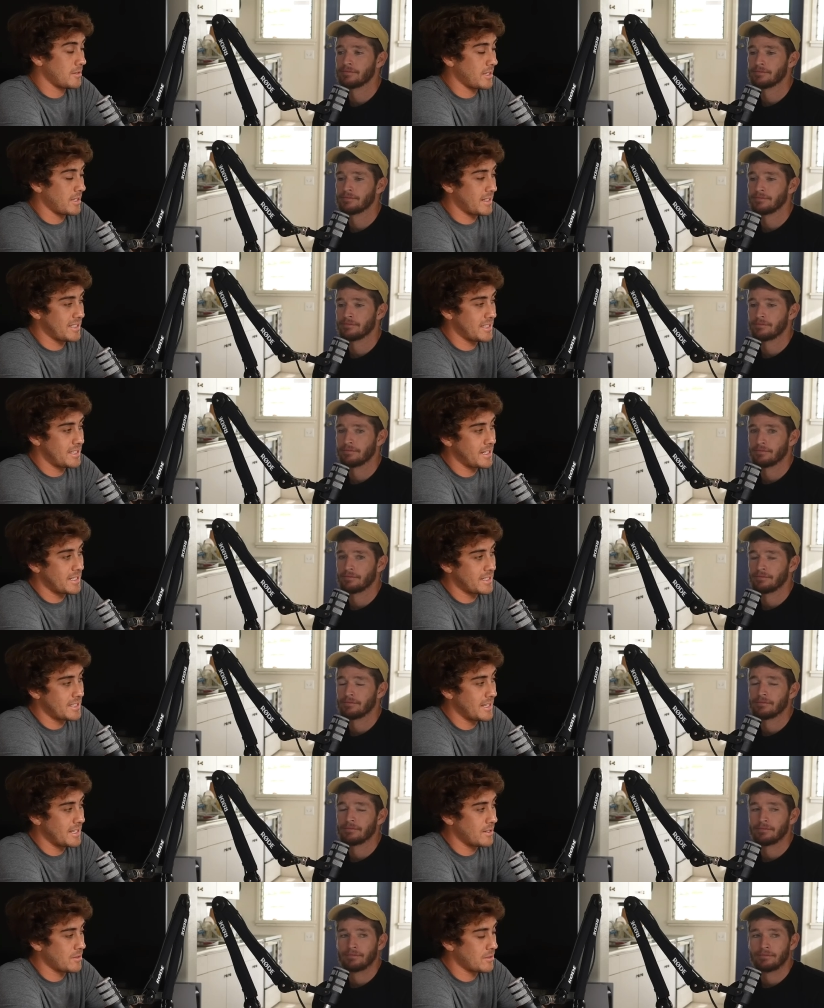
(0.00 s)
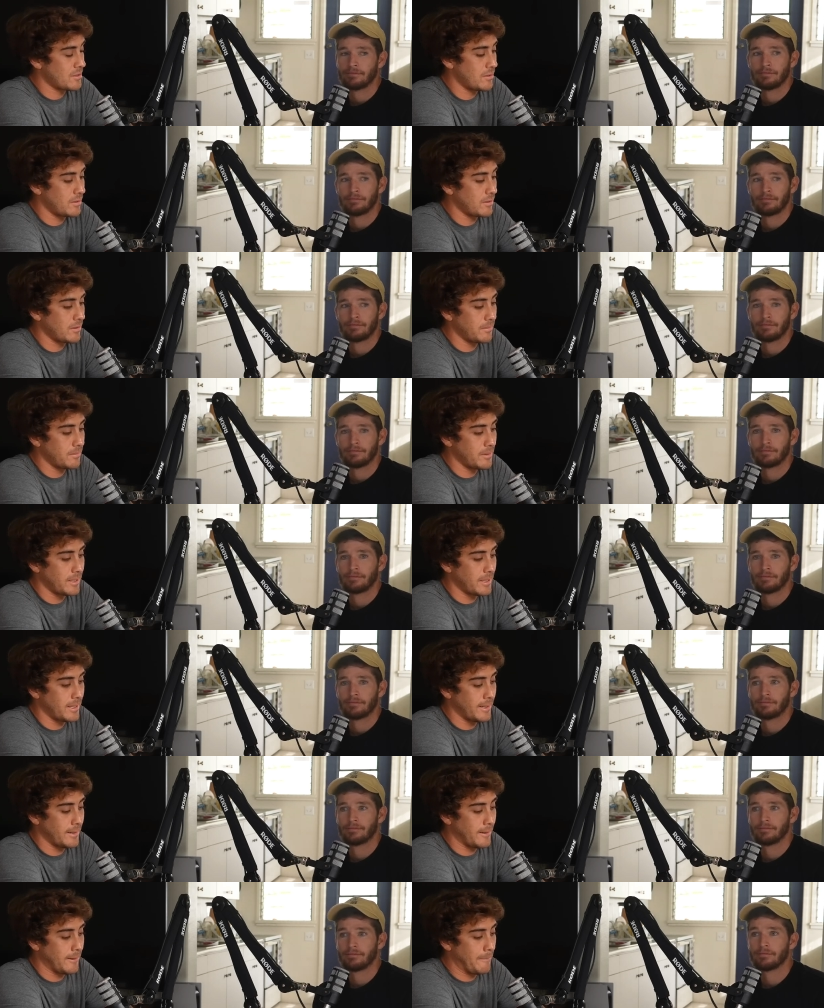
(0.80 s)
Speaker 1: I was like sixteen years old.
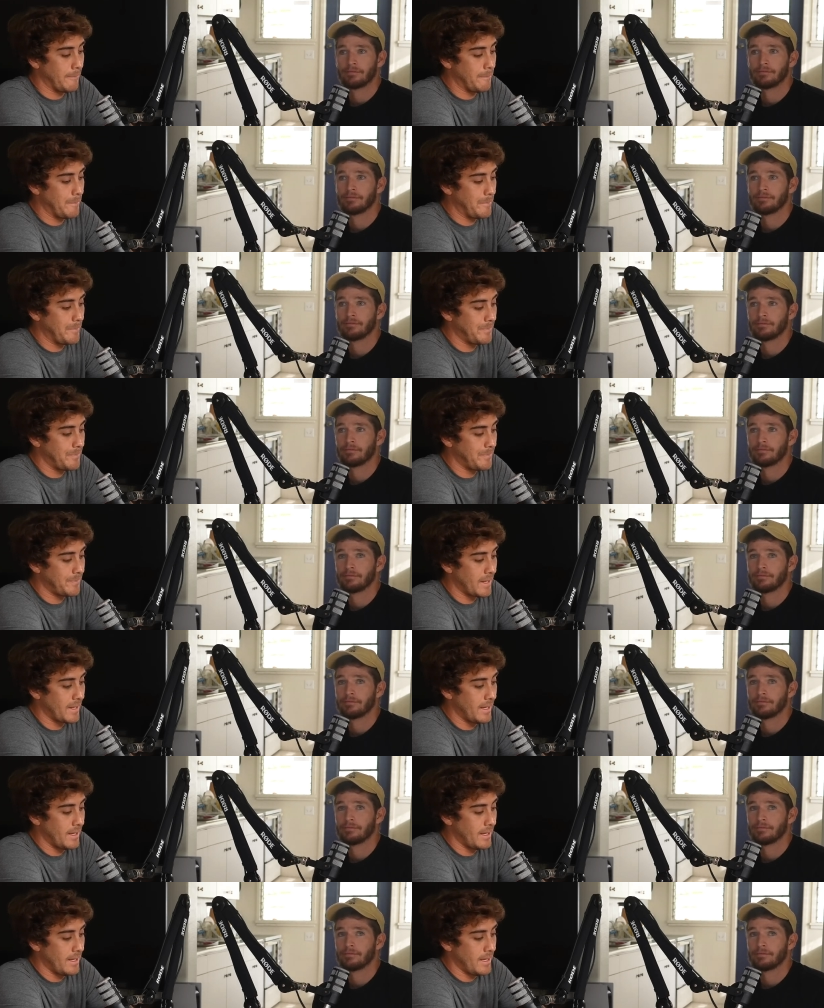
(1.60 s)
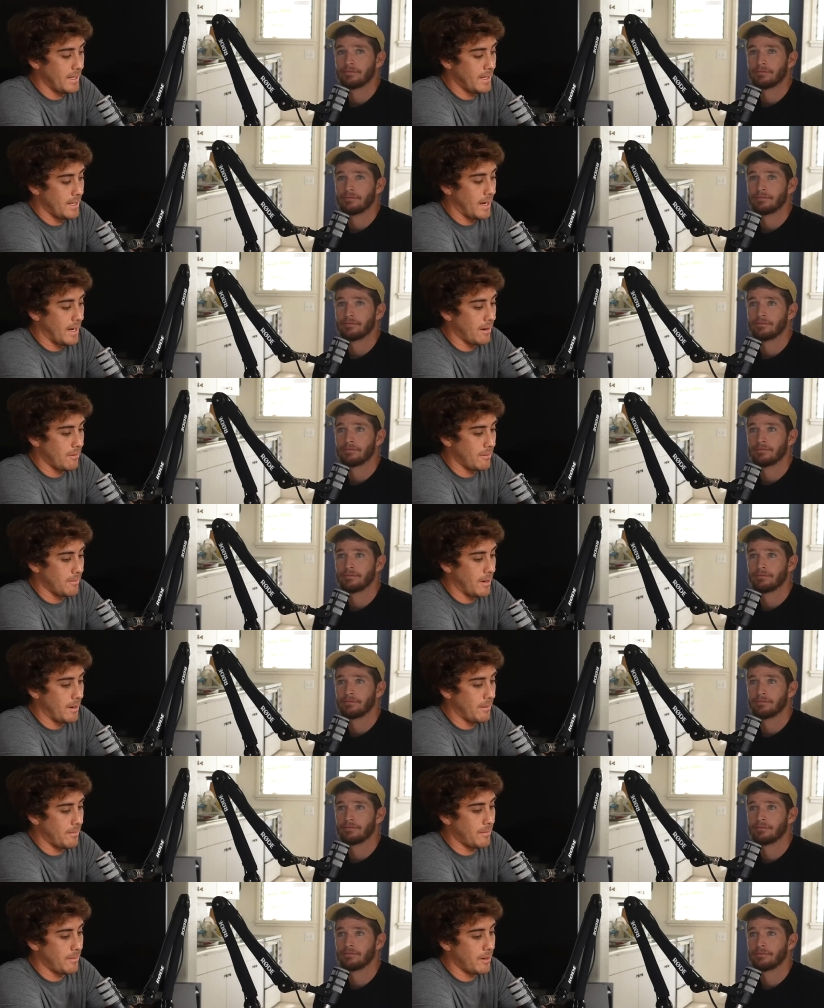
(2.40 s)
But uh, I
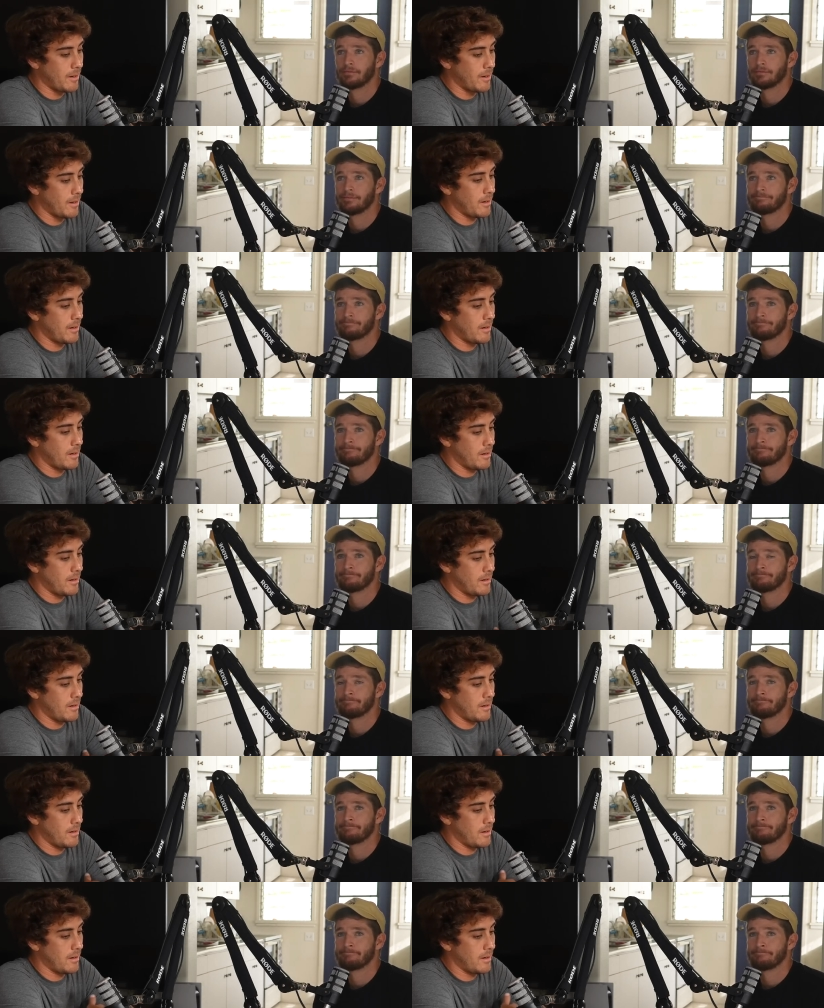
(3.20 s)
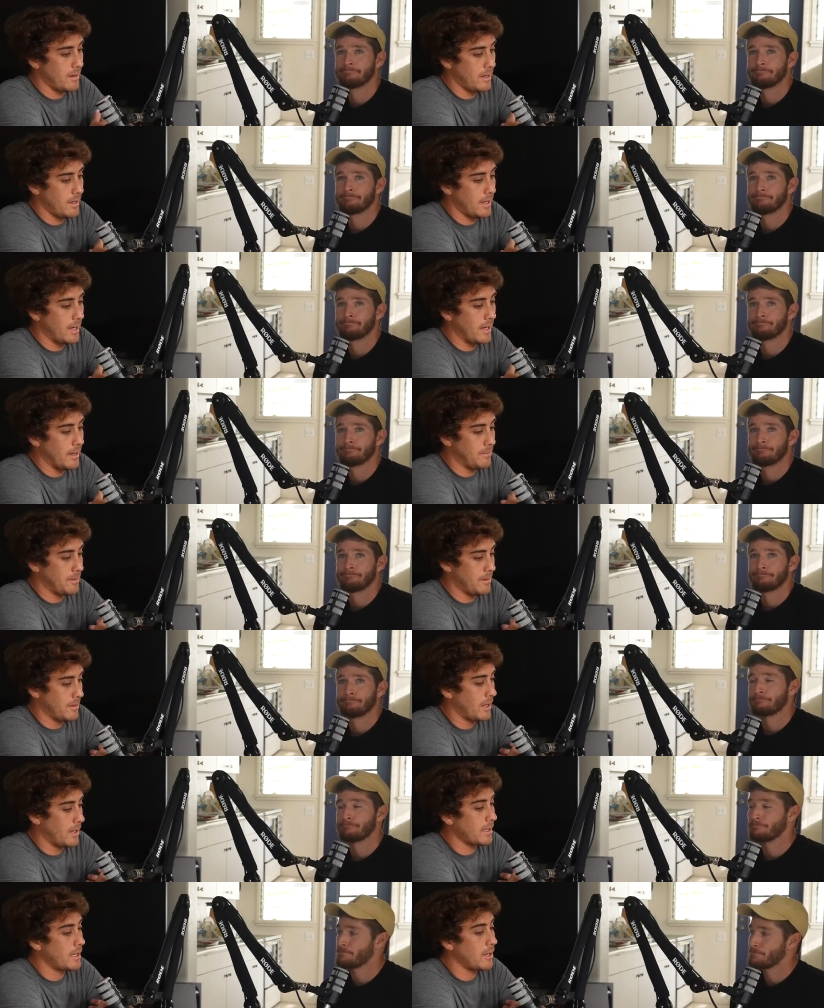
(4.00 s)
remember I
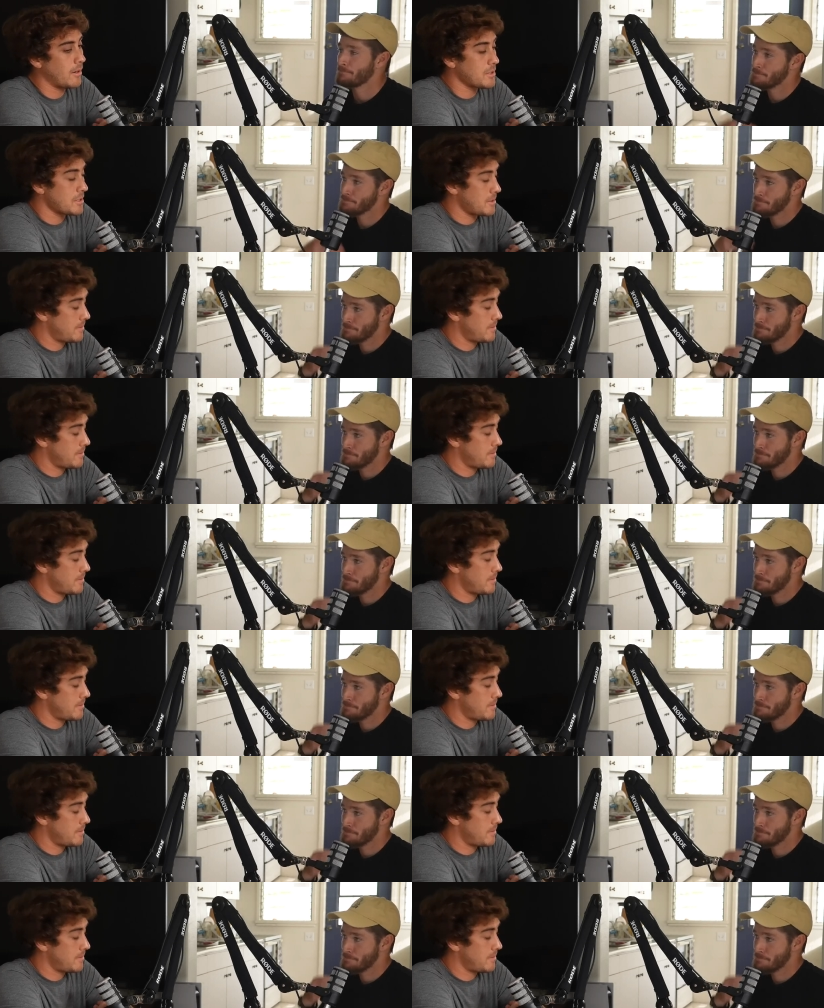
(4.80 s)
put on Koa